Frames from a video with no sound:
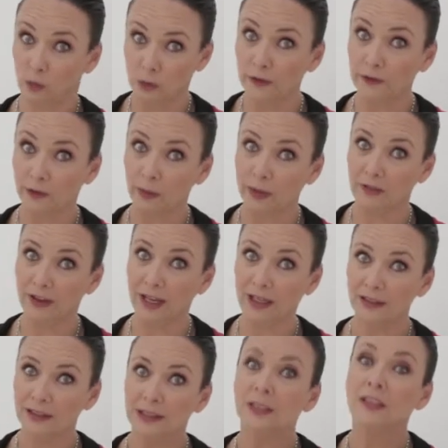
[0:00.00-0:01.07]
whatsoever,
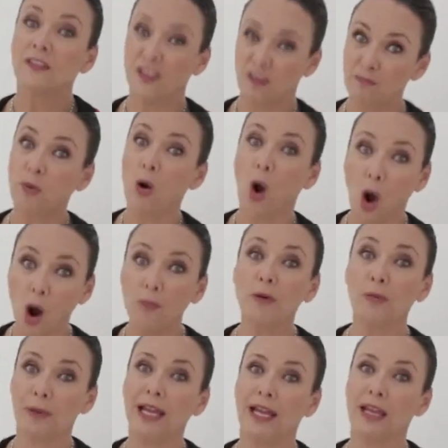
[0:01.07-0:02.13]
they've
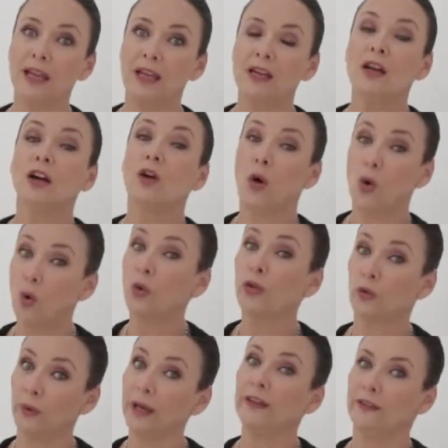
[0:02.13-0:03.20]
probably got
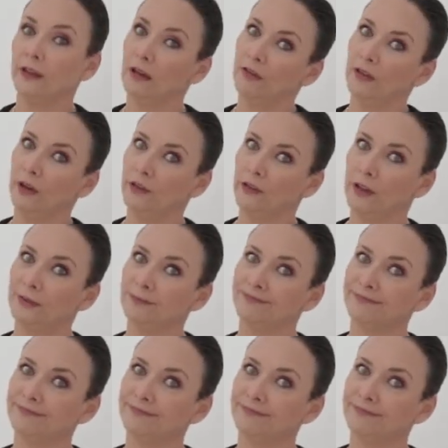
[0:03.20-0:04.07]
orthorexia nervosa.